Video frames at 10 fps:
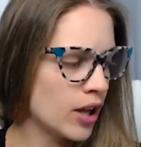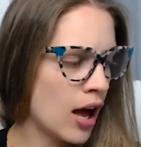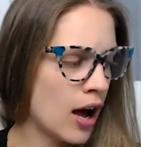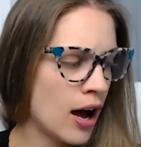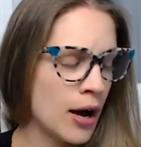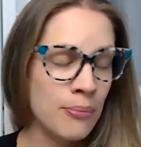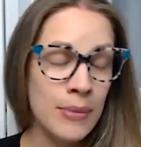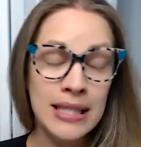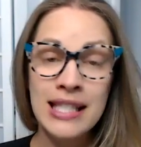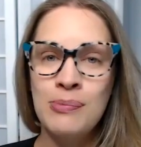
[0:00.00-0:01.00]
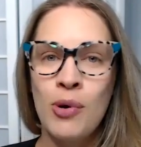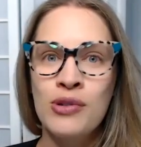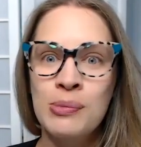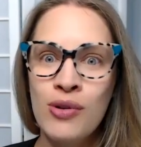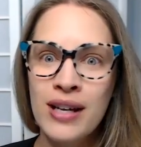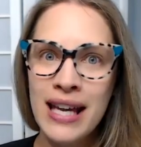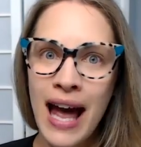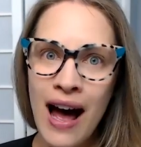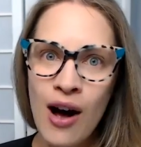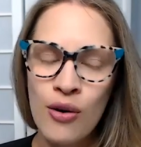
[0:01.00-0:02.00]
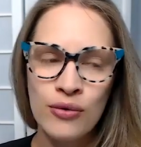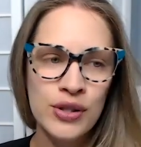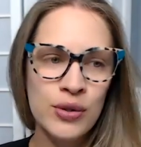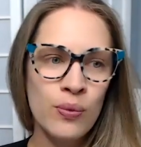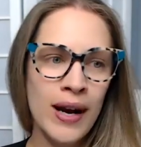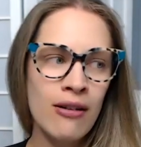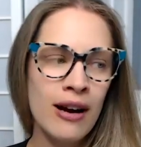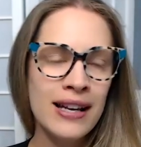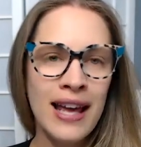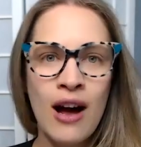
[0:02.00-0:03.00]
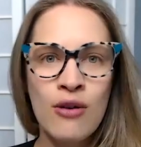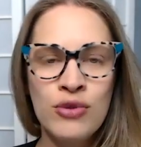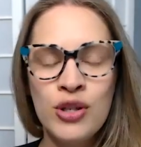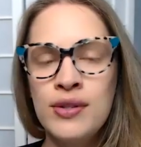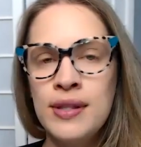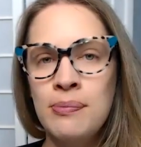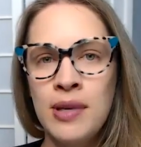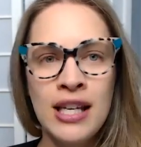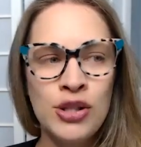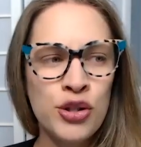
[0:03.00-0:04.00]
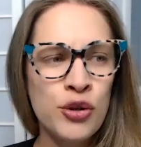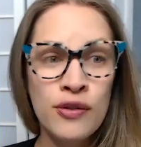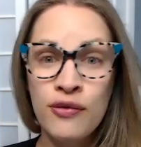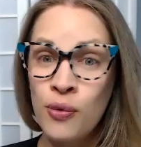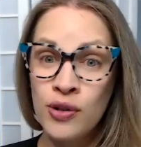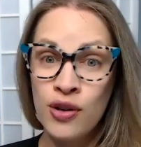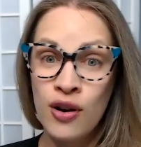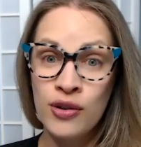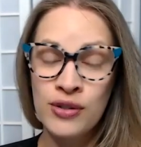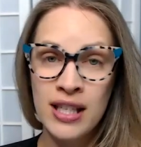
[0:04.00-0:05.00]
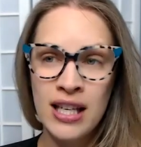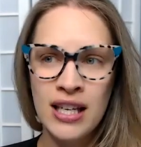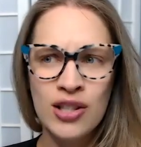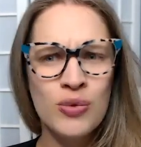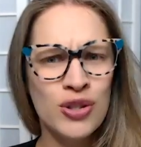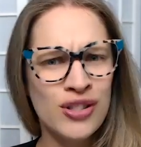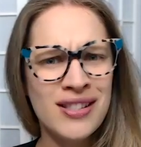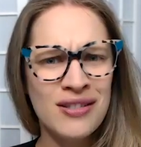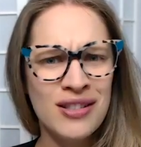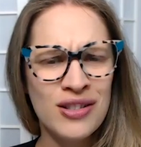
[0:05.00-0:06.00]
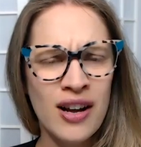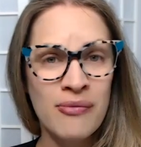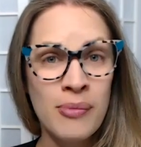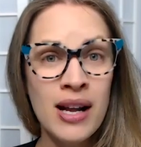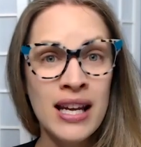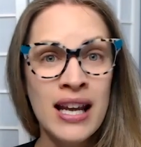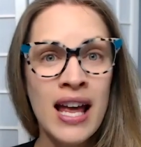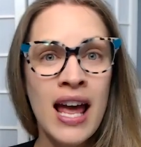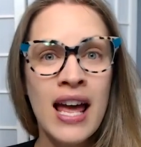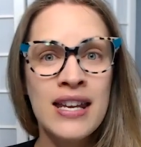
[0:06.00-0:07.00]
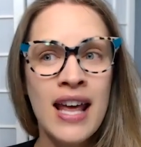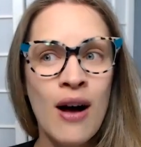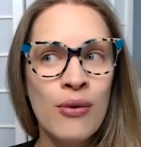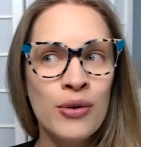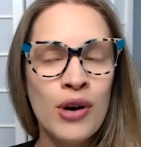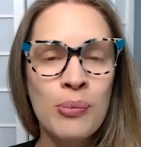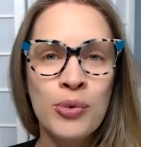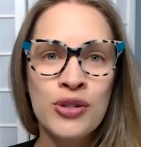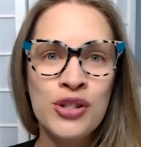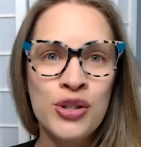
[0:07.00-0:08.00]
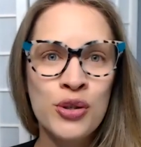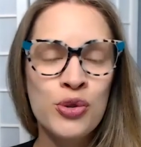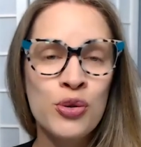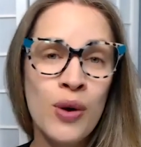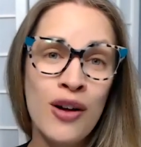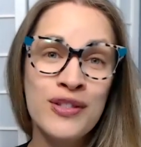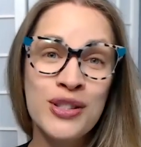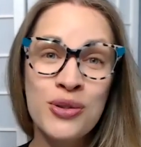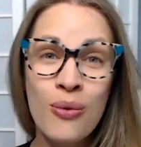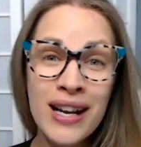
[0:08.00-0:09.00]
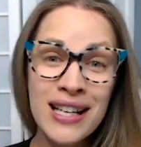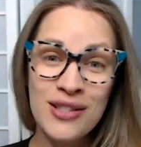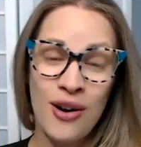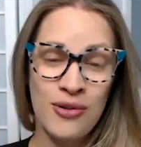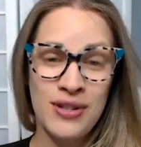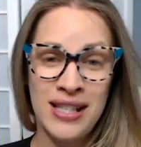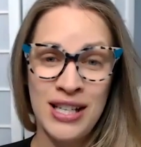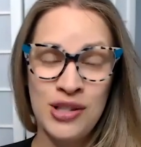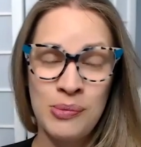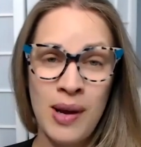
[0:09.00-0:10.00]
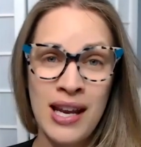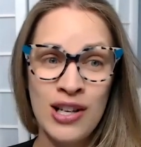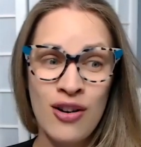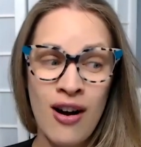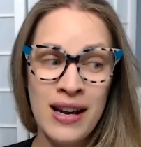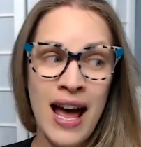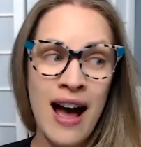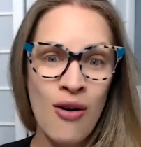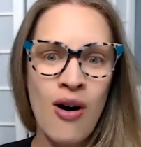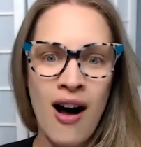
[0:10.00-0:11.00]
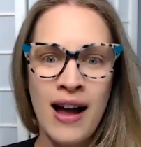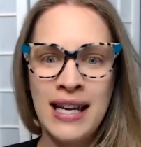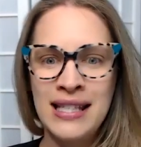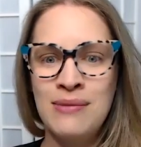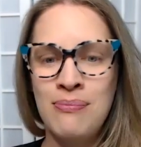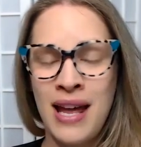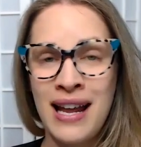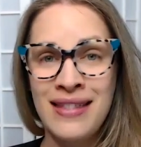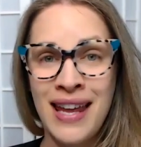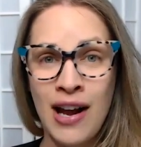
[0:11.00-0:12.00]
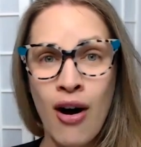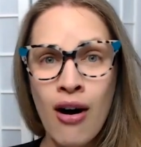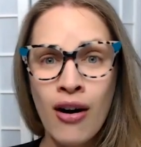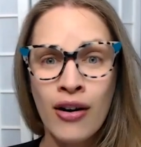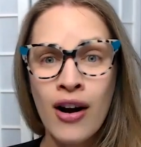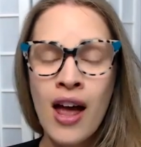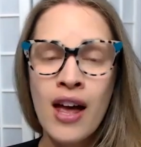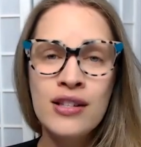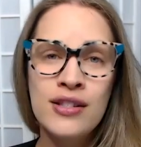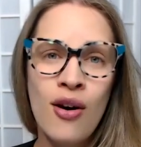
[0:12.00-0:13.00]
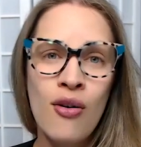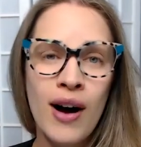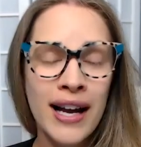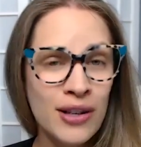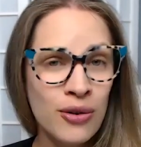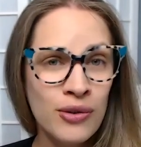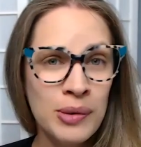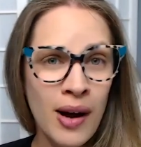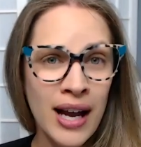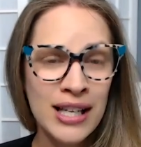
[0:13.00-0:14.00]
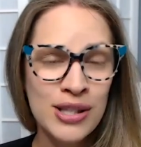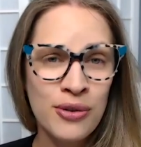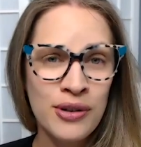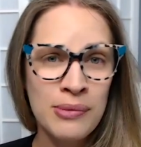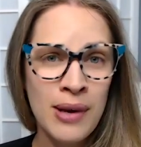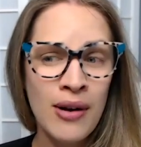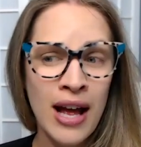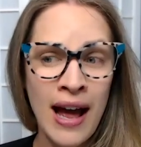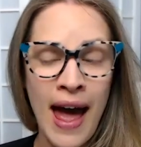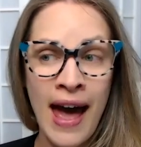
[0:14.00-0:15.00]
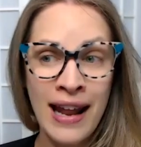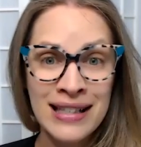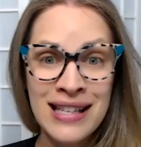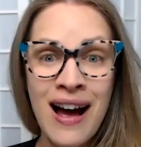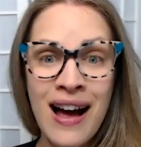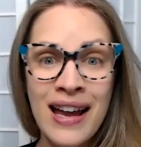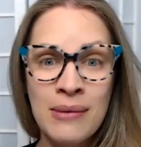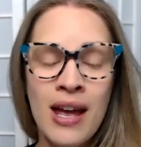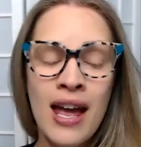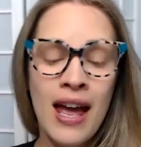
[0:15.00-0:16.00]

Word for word: um, disposable gowns, where a gown used to be two to four dollars each, which is still a lot of money. Now they're upwards to twelve to twenty dollars each, depending on how high in demand they are. So I can only buy a certain amount at, at a time,